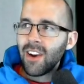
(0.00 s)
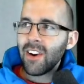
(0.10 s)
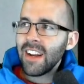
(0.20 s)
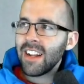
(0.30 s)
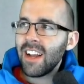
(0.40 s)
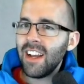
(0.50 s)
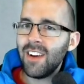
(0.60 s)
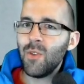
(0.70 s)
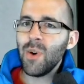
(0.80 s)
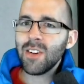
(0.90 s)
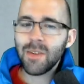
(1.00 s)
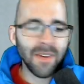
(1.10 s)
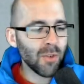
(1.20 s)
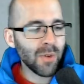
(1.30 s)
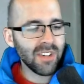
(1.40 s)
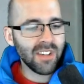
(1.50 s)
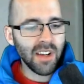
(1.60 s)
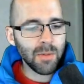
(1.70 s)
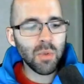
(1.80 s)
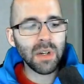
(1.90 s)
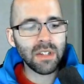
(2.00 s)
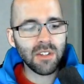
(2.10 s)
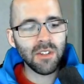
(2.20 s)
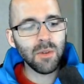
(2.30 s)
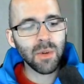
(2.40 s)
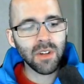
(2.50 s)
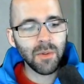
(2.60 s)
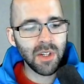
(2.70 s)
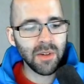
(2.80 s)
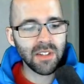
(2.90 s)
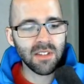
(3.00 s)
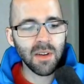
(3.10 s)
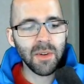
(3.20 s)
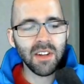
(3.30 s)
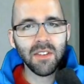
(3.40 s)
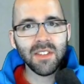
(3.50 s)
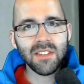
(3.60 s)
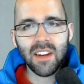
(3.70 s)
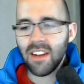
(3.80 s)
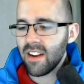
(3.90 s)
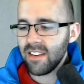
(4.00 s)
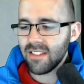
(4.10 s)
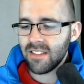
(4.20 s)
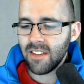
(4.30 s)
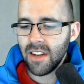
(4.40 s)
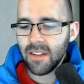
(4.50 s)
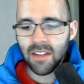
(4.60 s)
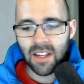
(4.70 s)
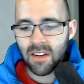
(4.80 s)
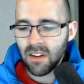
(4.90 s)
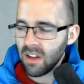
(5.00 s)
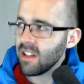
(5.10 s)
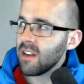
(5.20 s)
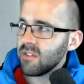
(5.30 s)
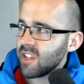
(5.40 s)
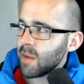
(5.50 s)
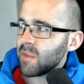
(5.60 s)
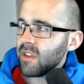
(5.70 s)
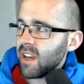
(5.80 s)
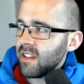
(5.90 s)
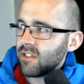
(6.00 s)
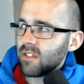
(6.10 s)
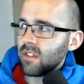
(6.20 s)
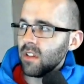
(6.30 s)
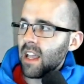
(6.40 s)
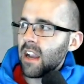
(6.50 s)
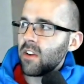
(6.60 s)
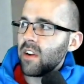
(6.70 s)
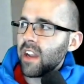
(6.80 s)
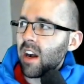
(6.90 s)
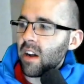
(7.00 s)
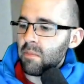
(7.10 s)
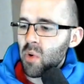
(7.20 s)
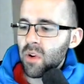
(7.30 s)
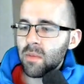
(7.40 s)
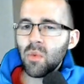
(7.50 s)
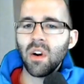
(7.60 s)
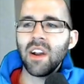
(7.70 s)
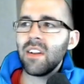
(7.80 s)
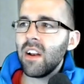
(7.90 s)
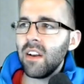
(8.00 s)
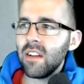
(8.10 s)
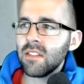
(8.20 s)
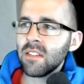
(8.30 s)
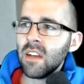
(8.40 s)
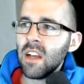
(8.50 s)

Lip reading: All right, welcome everyone to 9.2. We're going to be doing sum and difference identities today. Again, a lot of chapter 9 is just layering on more and more identities.